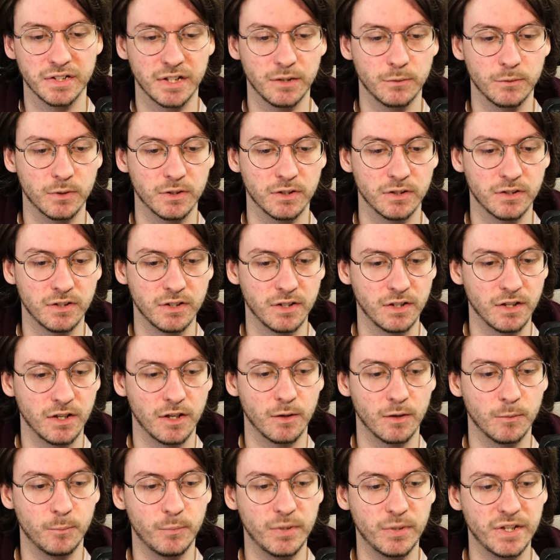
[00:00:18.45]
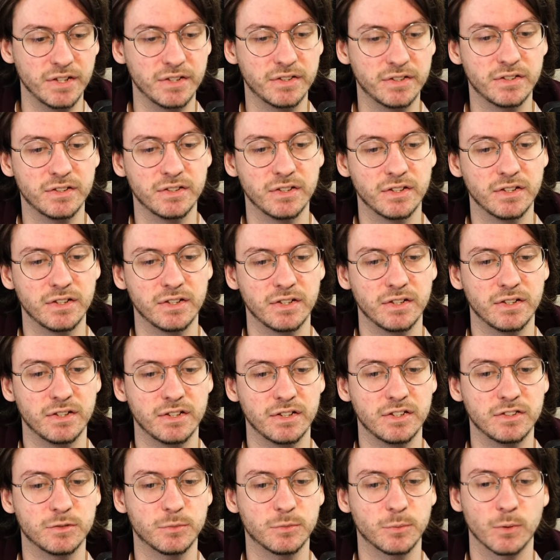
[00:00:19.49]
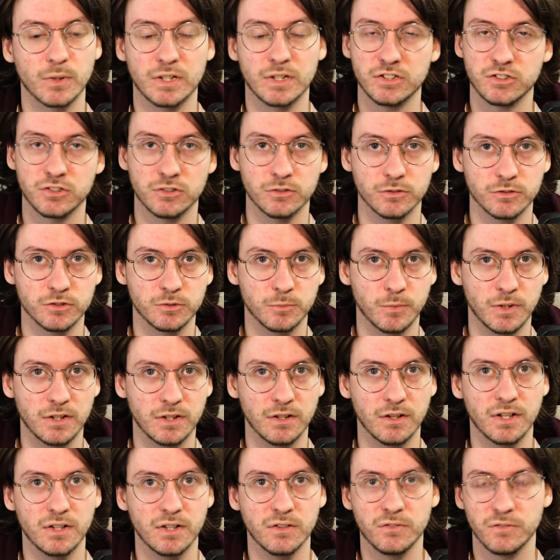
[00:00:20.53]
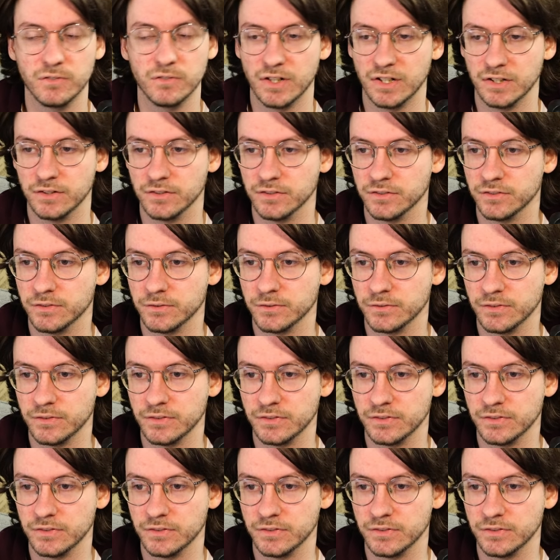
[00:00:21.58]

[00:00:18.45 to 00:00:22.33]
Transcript: They were a big inspiration onto my life, and